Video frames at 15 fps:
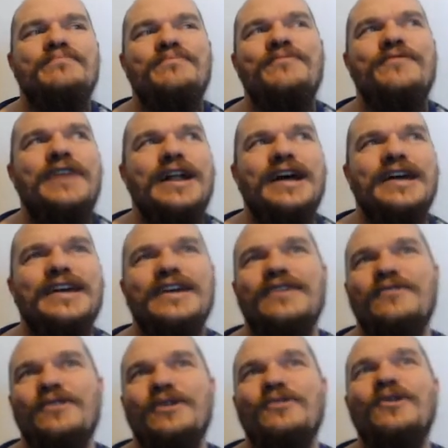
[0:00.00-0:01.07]
firing a
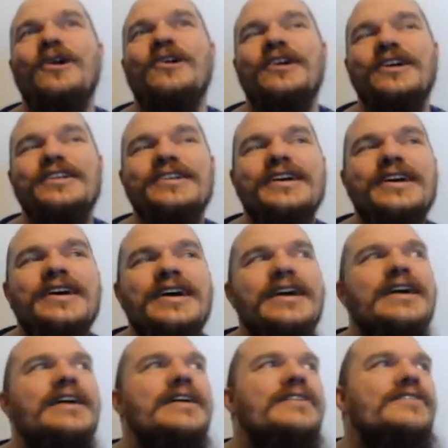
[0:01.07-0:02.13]
real rocket.
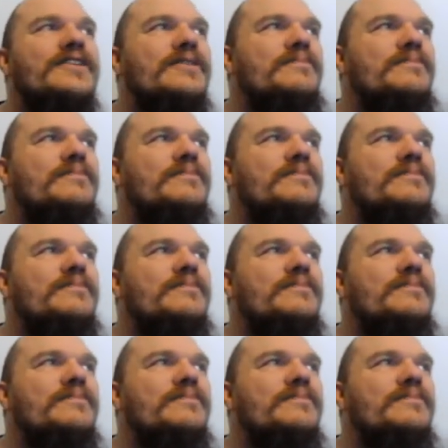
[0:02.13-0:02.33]
So